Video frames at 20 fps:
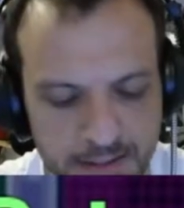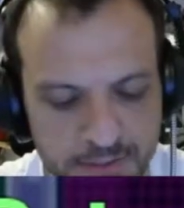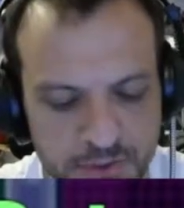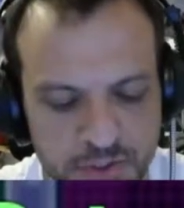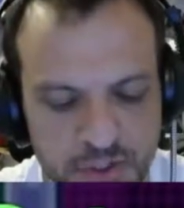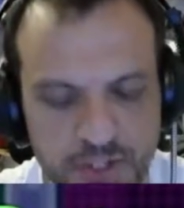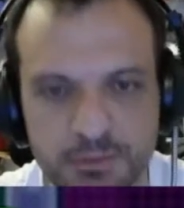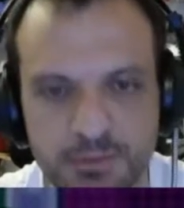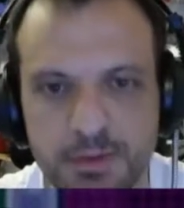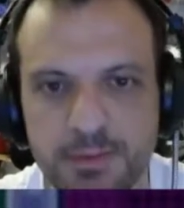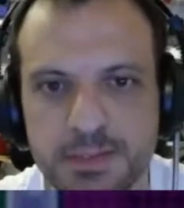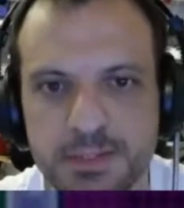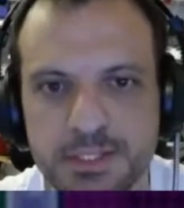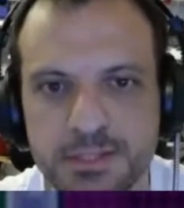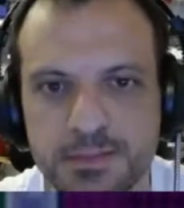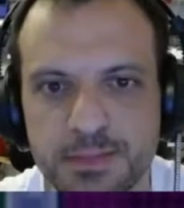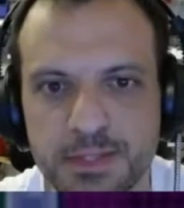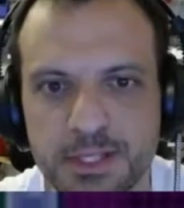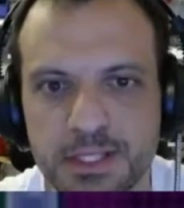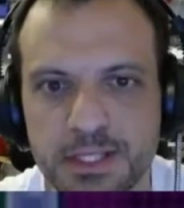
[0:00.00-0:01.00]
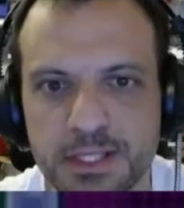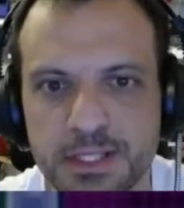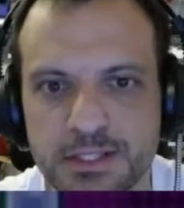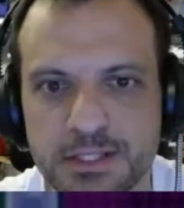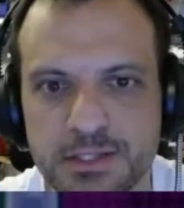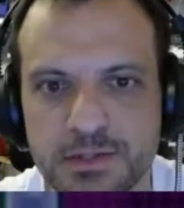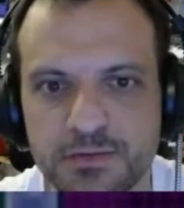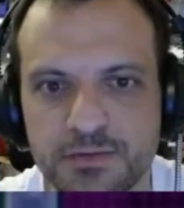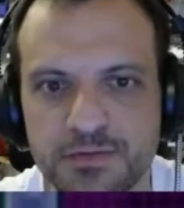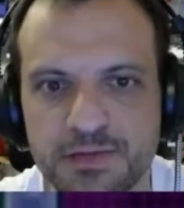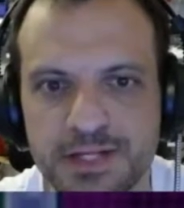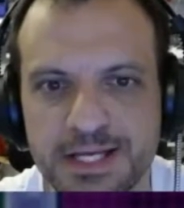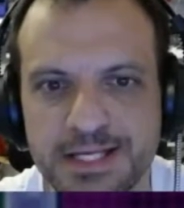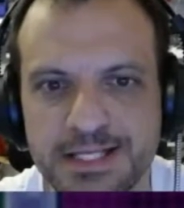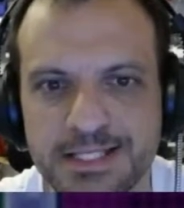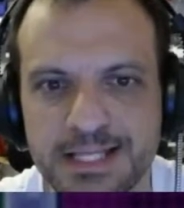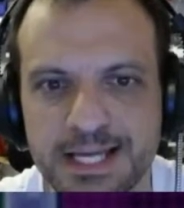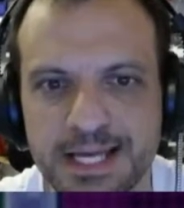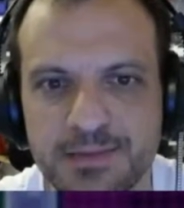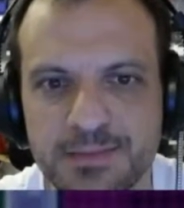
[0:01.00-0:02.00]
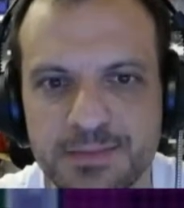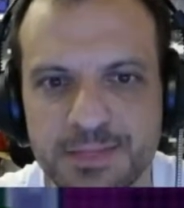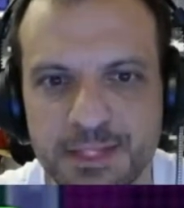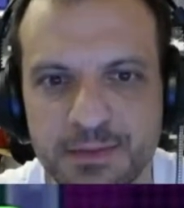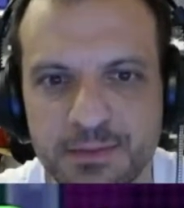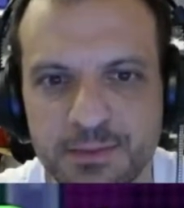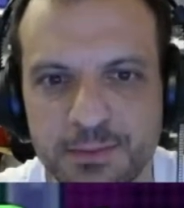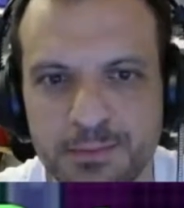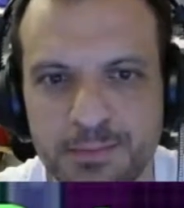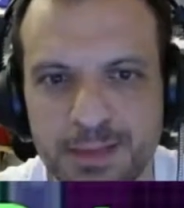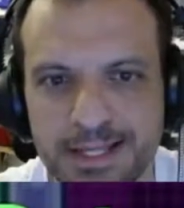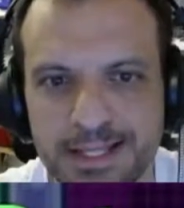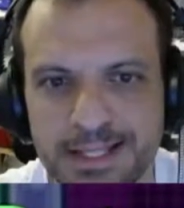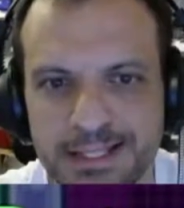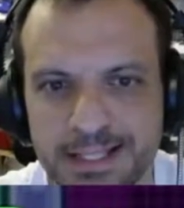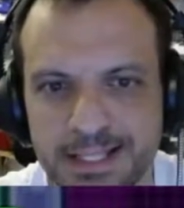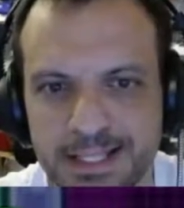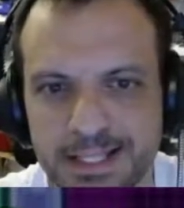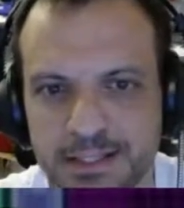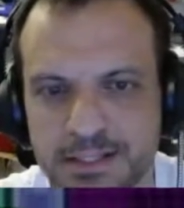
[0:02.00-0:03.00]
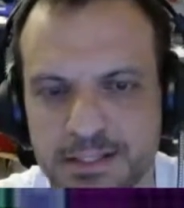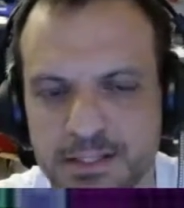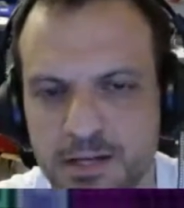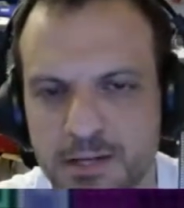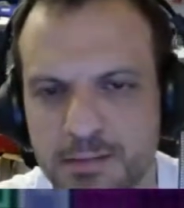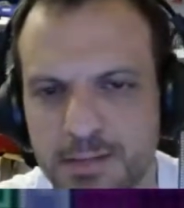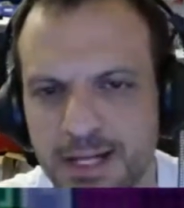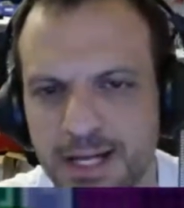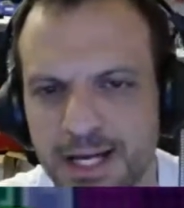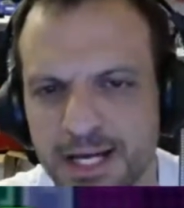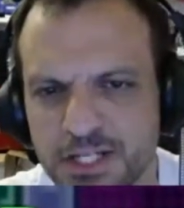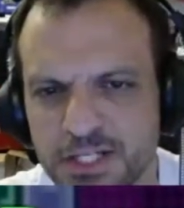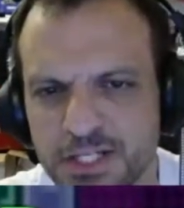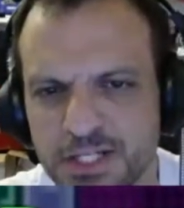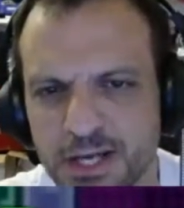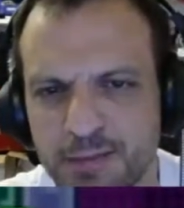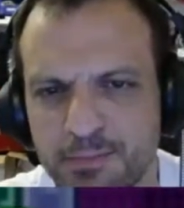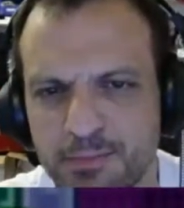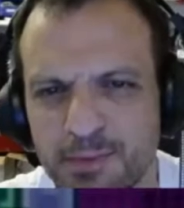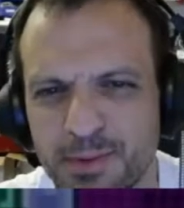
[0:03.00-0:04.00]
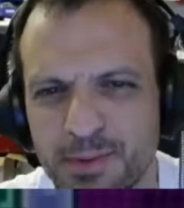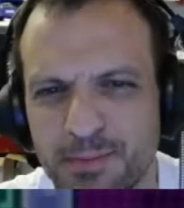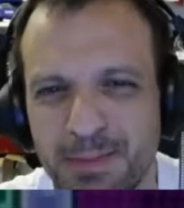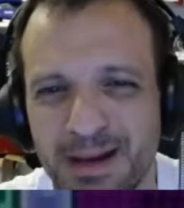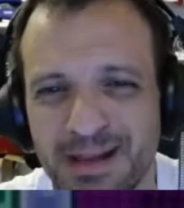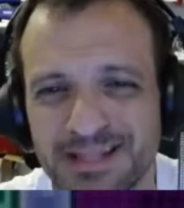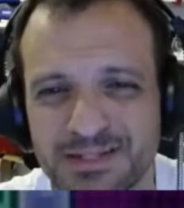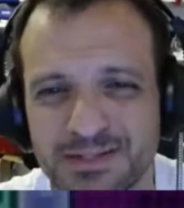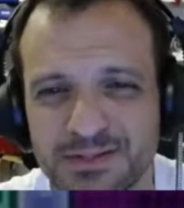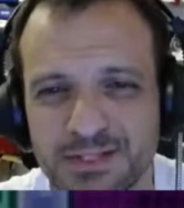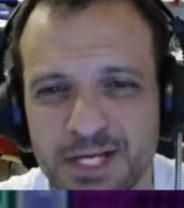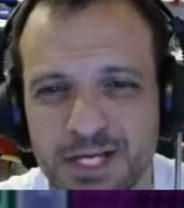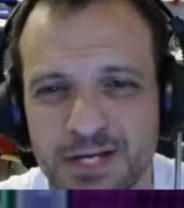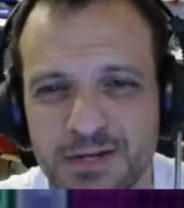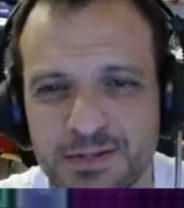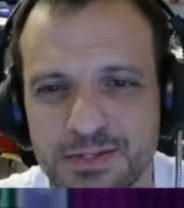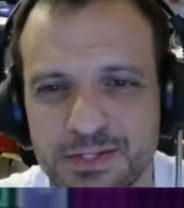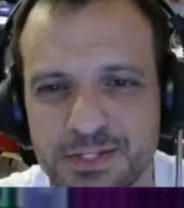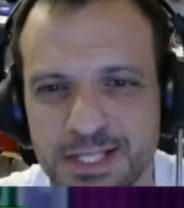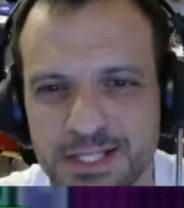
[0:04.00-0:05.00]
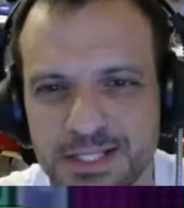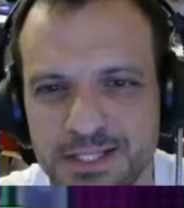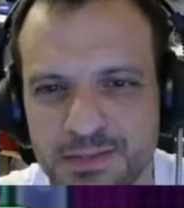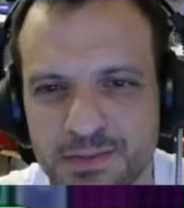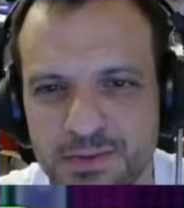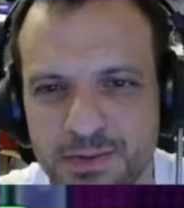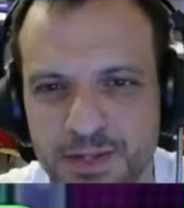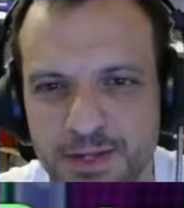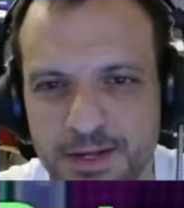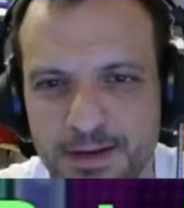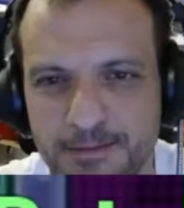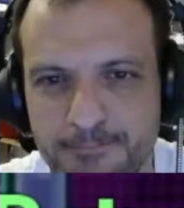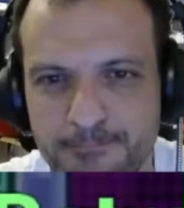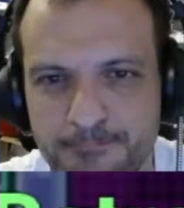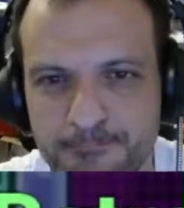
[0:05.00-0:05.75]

trying to remember some of the other sort of NES games that were amazing at the time. But actually, yeah, probably Battletoads, that sort of thing.